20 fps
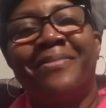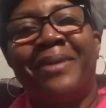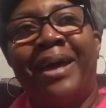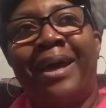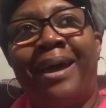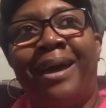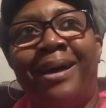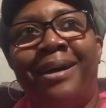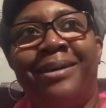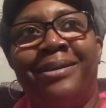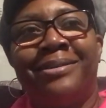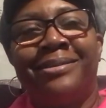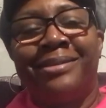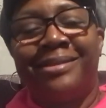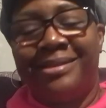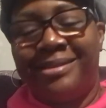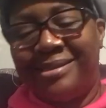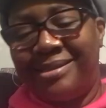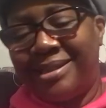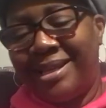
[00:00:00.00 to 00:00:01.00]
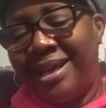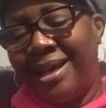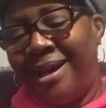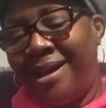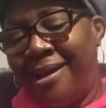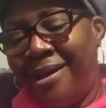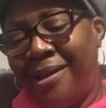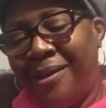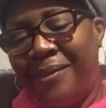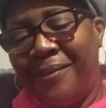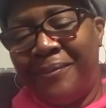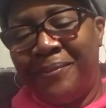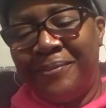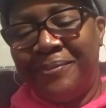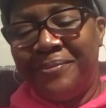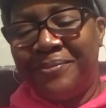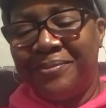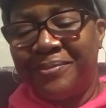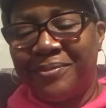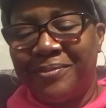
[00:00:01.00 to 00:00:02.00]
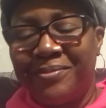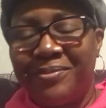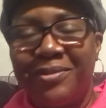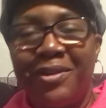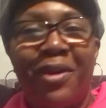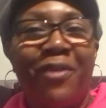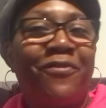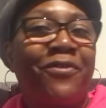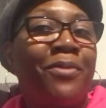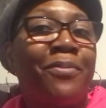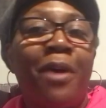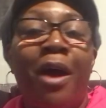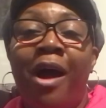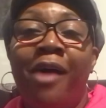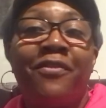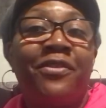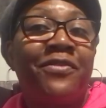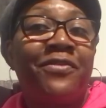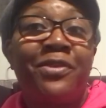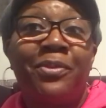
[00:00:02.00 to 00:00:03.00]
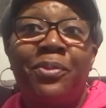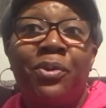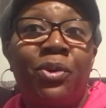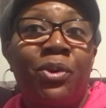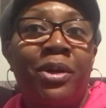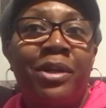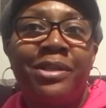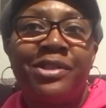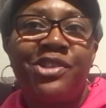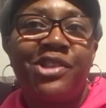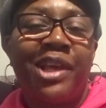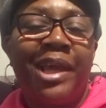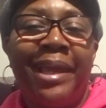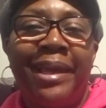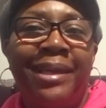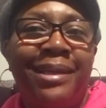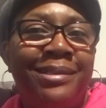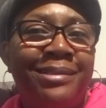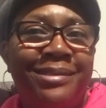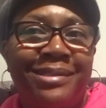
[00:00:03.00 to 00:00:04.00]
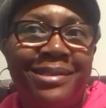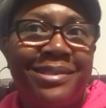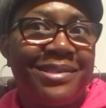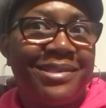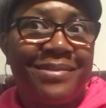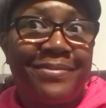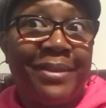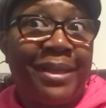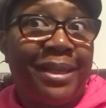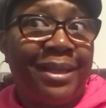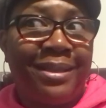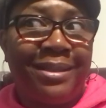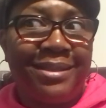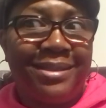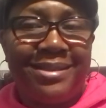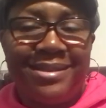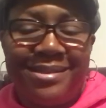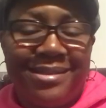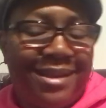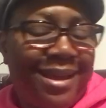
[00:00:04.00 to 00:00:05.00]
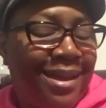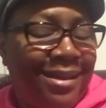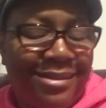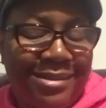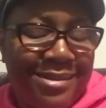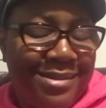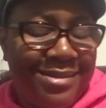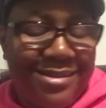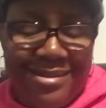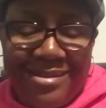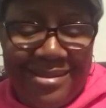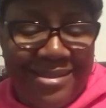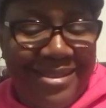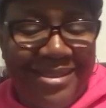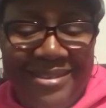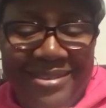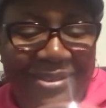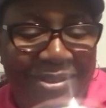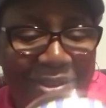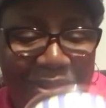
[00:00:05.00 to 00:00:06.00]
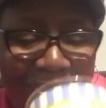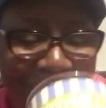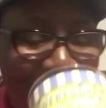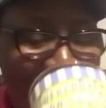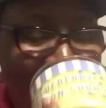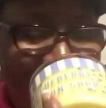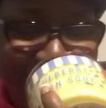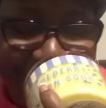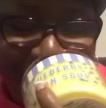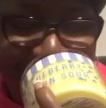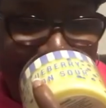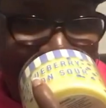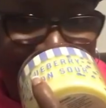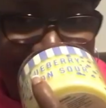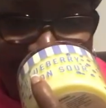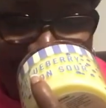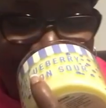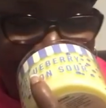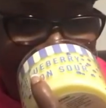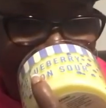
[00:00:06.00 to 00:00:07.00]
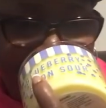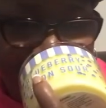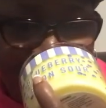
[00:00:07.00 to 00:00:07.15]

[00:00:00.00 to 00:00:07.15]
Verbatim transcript: my house um, from off of the porch and just smelling this. I just, you know, it just smells so good to